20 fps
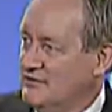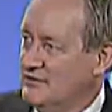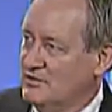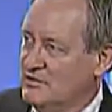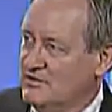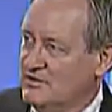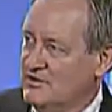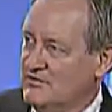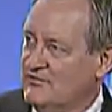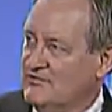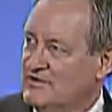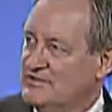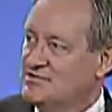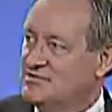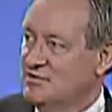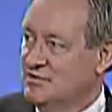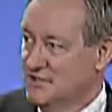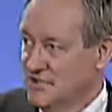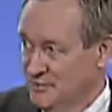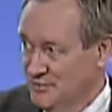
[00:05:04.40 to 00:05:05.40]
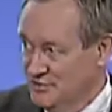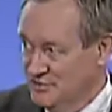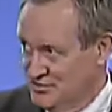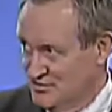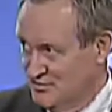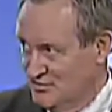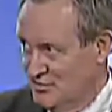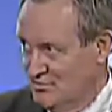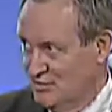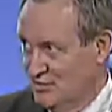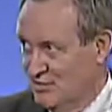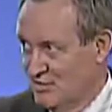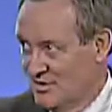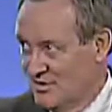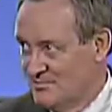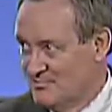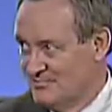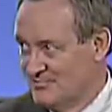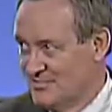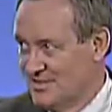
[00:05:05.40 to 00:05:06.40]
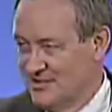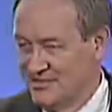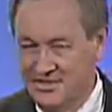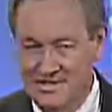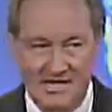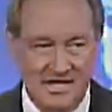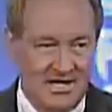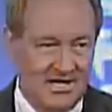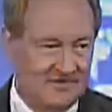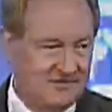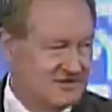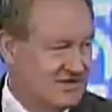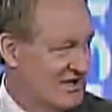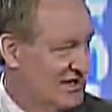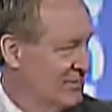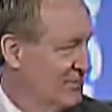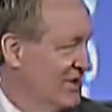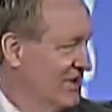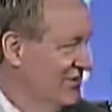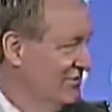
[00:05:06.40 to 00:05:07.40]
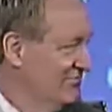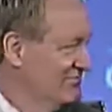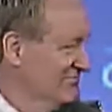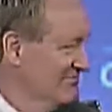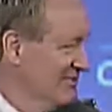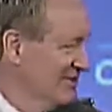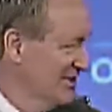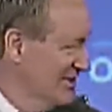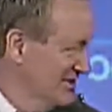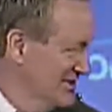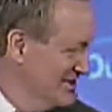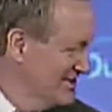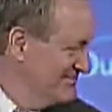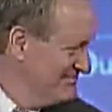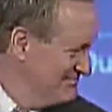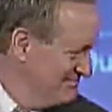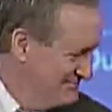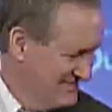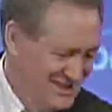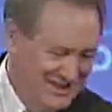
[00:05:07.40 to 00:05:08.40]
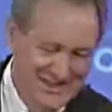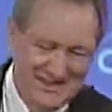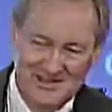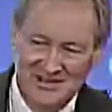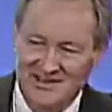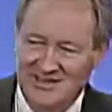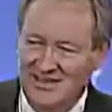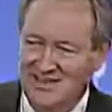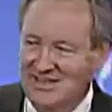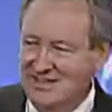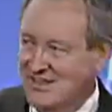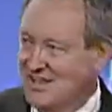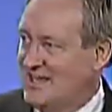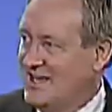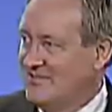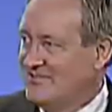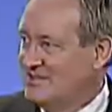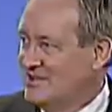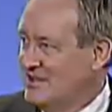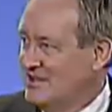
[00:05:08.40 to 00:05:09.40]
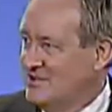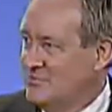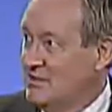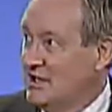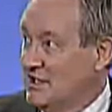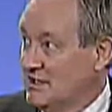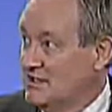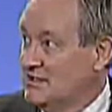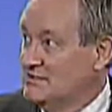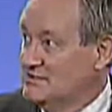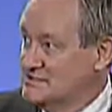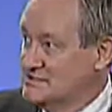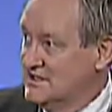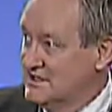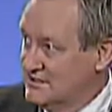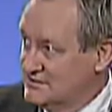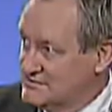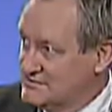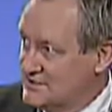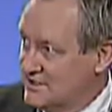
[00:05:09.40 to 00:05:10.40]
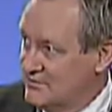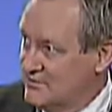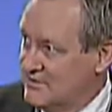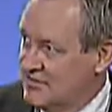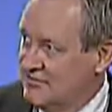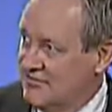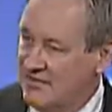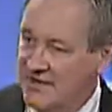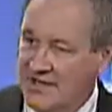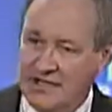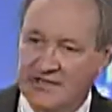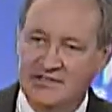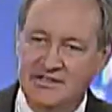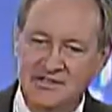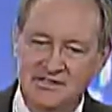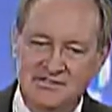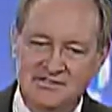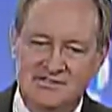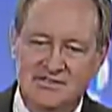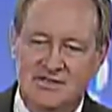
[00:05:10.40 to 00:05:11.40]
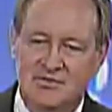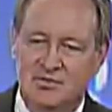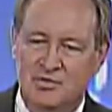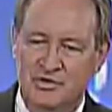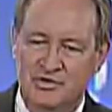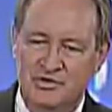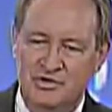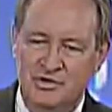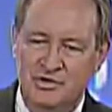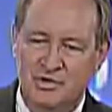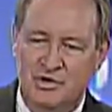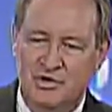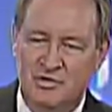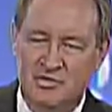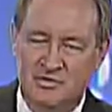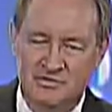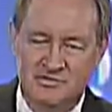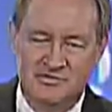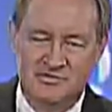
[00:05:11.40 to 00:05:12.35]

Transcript: for the Fiscal Commission report, the knives came out, right, Dick? And they haven't gone back in since. I mean, the fact is that when you are